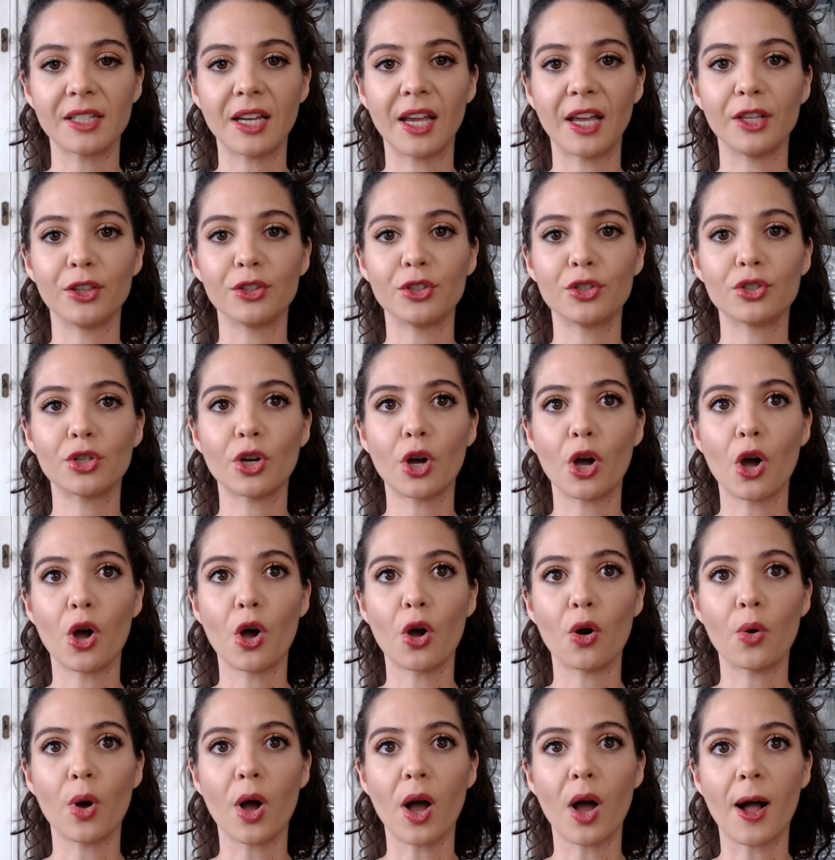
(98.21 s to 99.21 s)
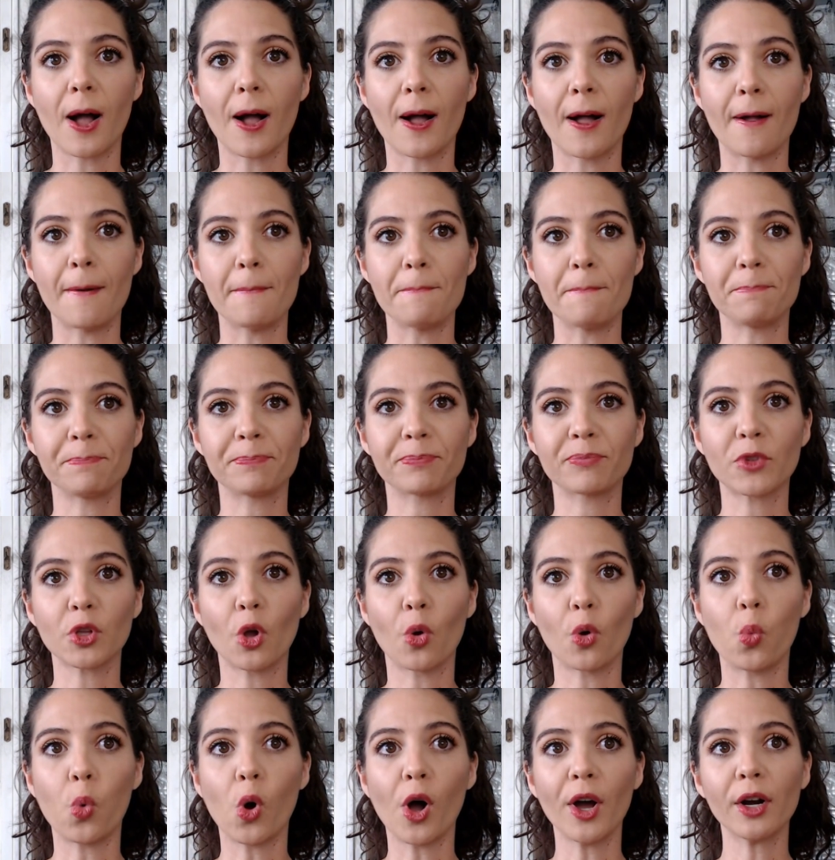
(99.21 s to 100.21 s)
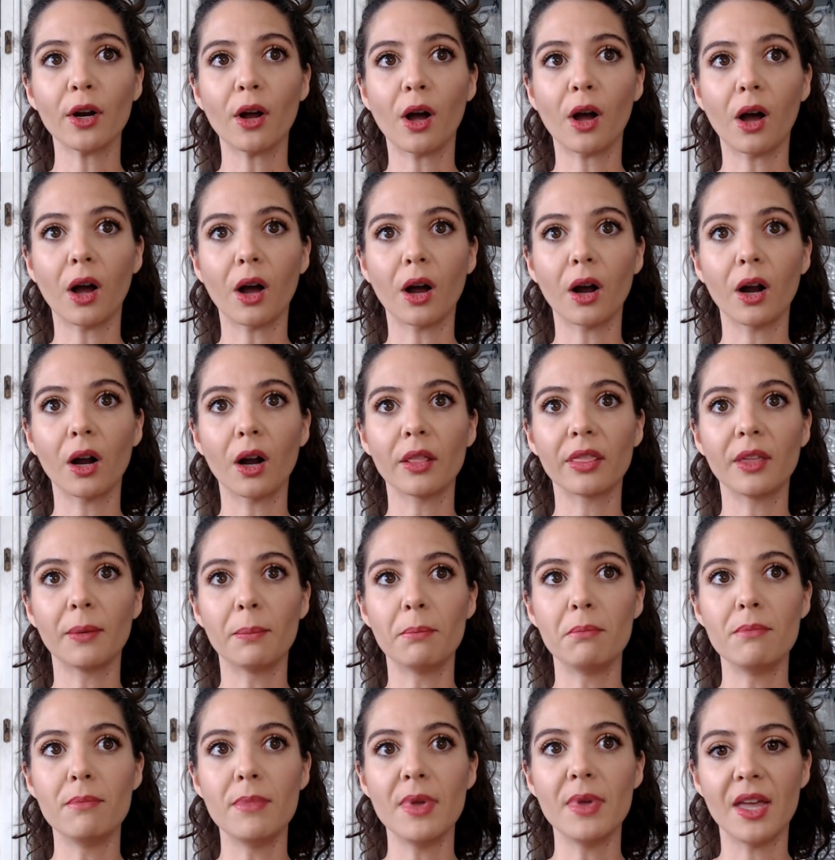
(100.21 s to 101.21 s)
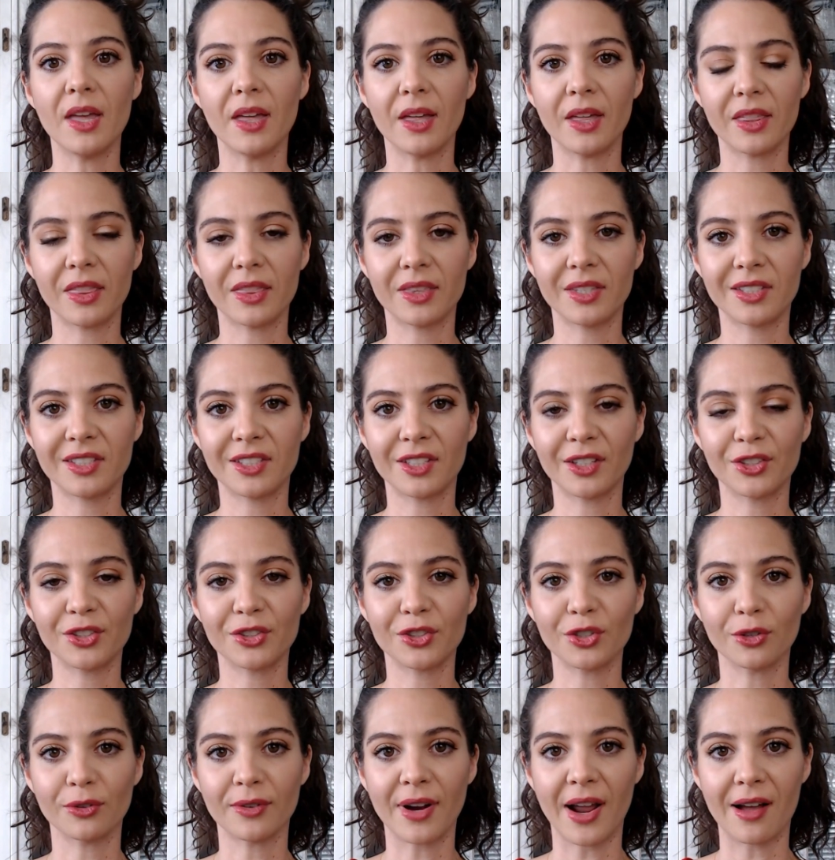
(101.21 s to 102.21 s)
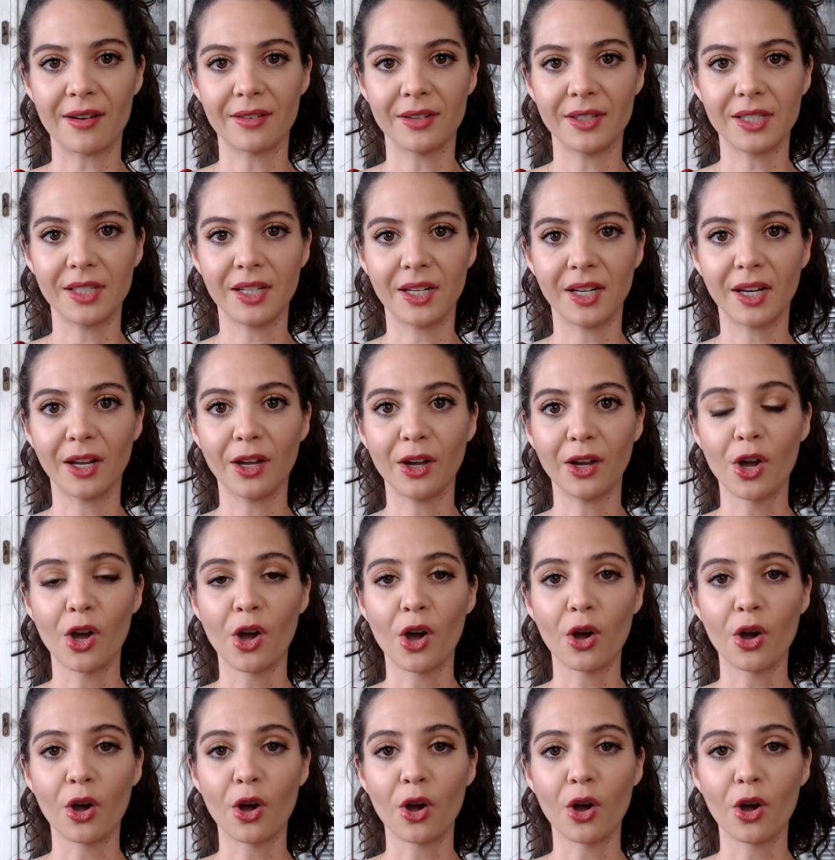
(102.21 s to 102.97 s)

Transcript: And so um, what are the myths surrounding